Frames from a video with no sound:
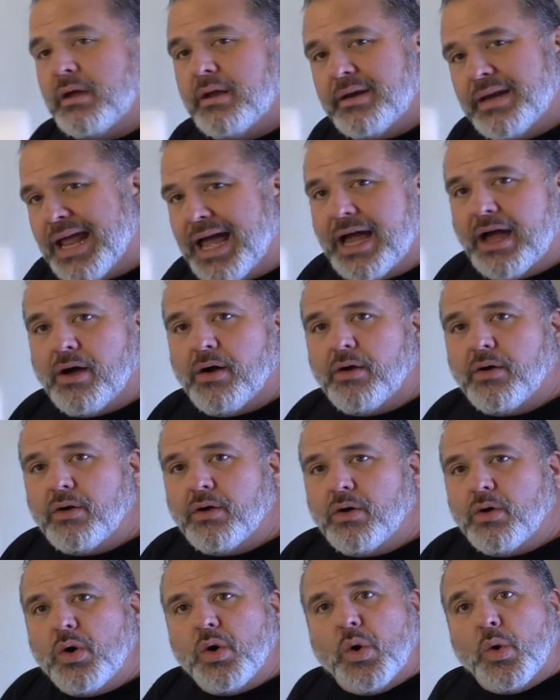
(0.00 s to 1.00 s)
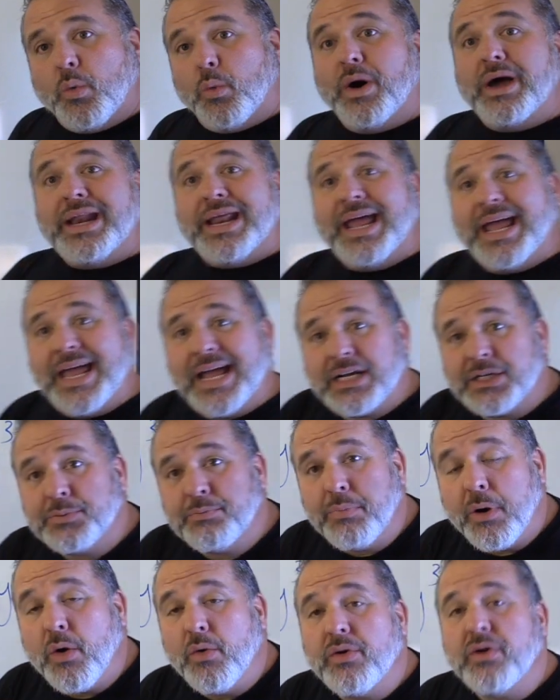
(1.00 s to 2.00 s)
Now, what
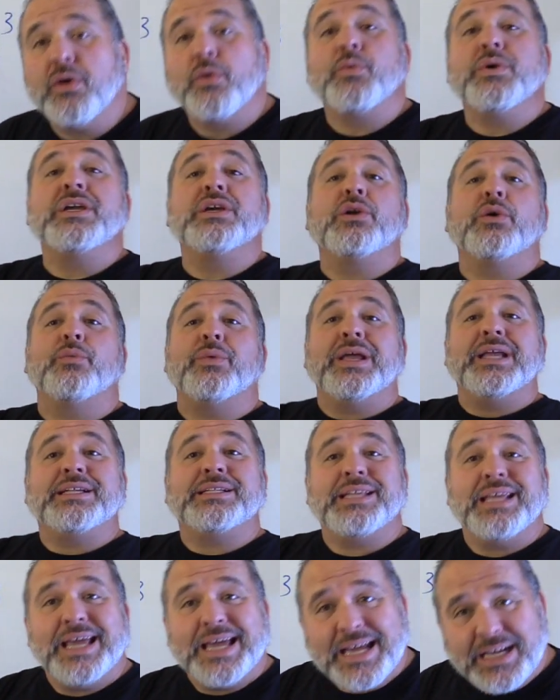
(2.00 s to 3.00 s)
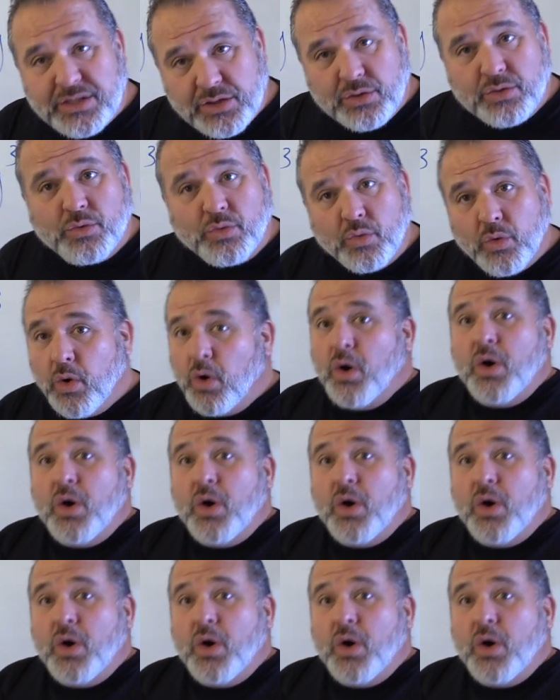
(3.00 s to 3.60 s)
exponent are we going to raise the x to?